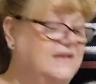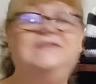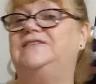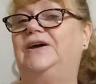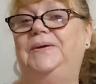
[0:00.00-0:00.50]

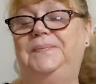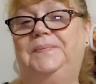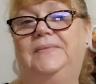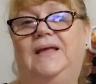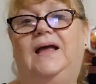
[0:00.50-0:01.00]
So
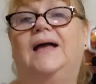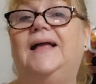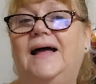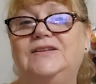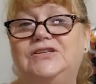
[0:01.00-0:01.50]
I
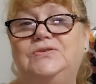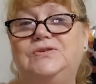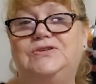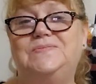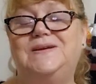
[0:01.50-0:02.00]
can't talk
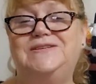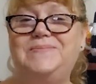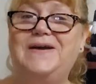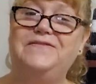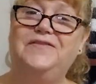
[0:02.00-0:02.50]
too much
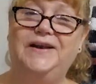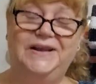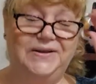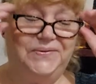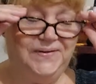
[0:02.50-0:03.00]
about Freddie
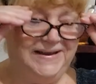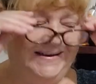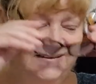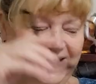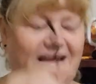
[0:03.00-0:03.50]
and Queen,